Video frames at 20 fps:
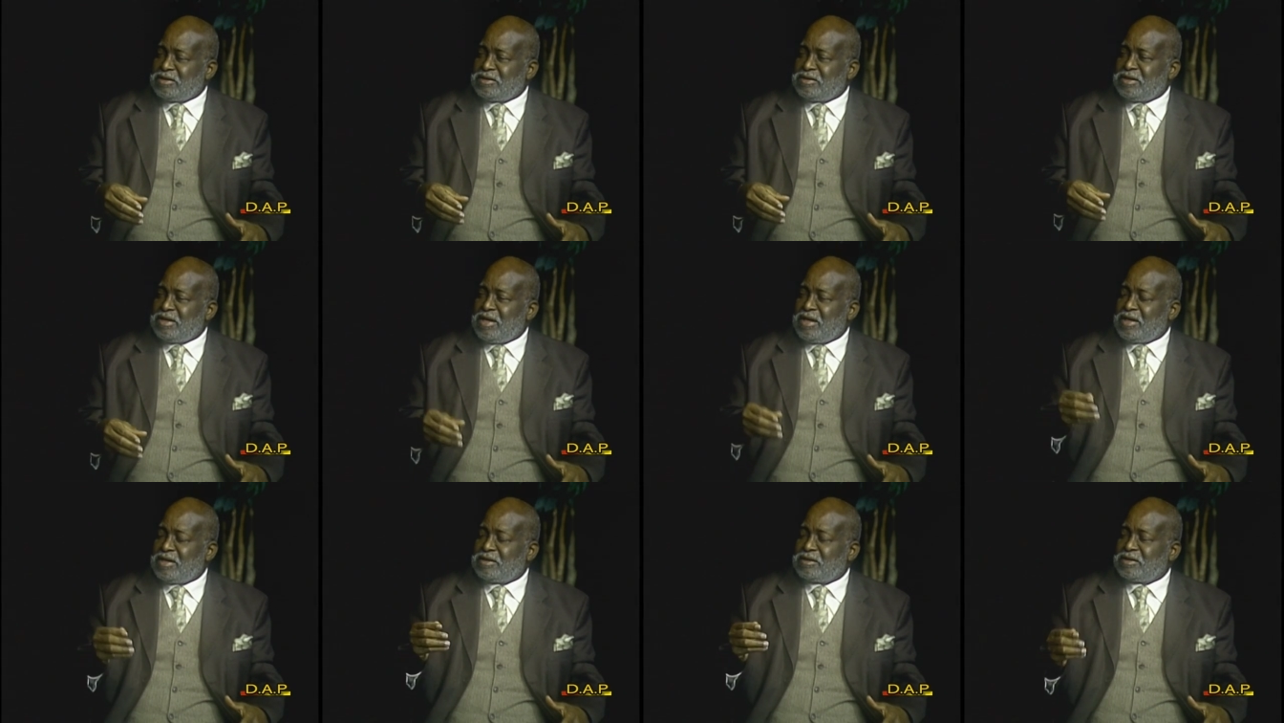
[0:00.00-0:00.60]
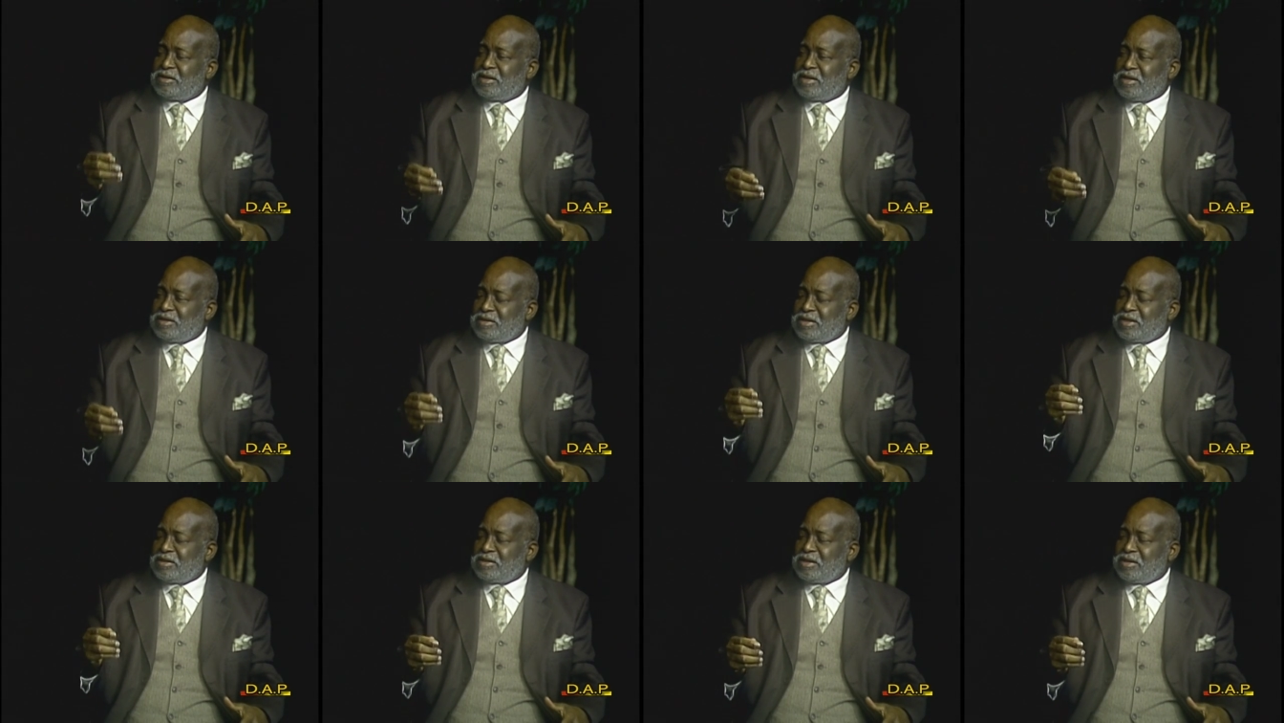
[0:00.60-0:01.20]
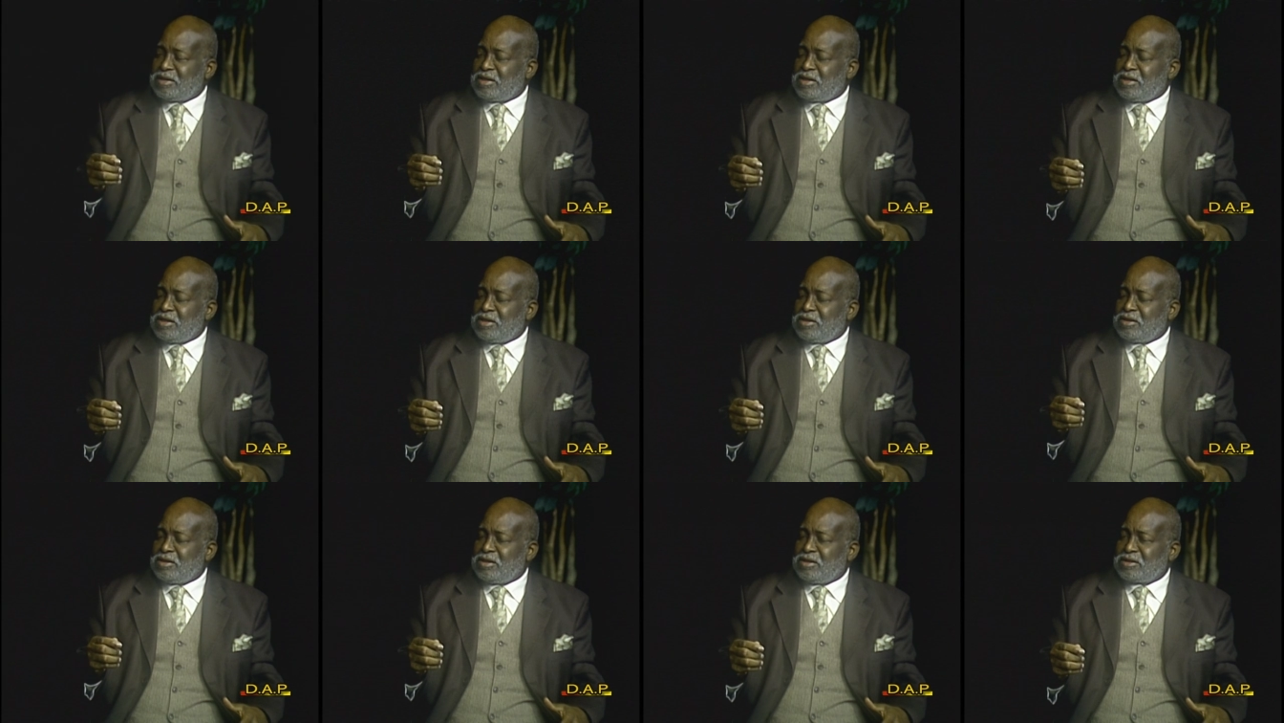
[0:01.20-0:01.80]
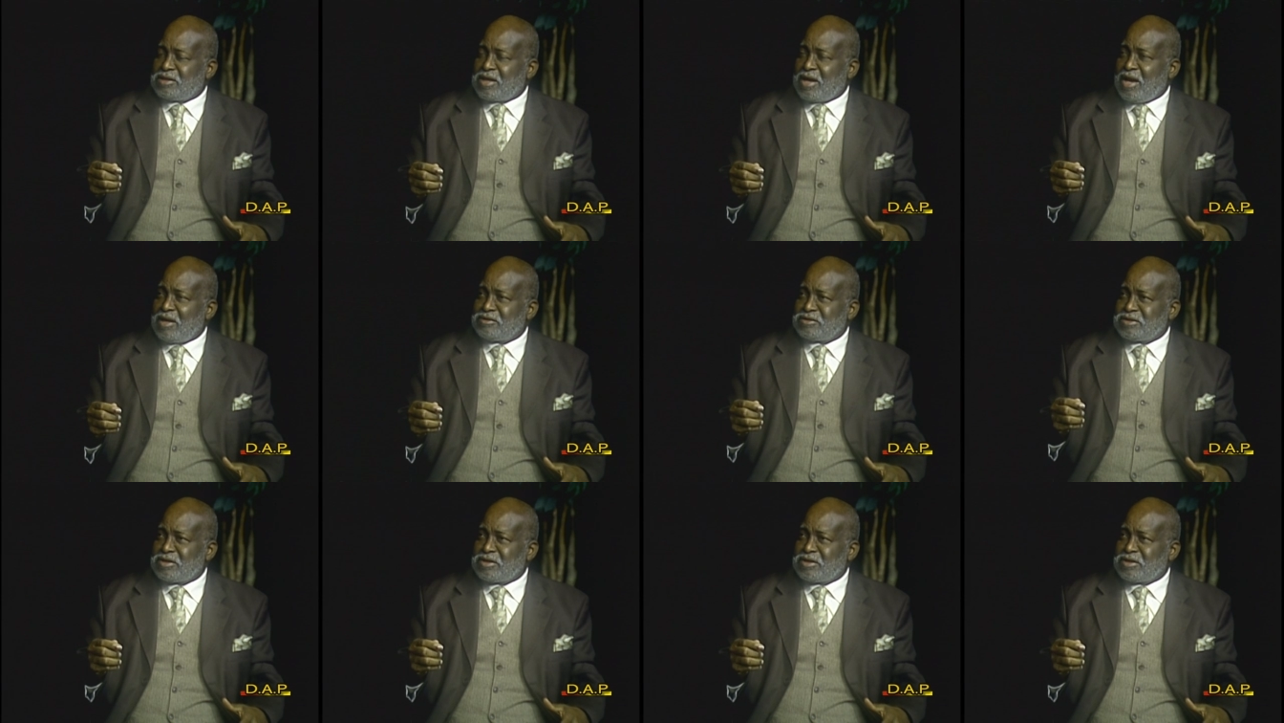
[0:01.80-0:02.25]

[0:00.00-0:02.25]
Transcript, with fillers: then it, it, it, it,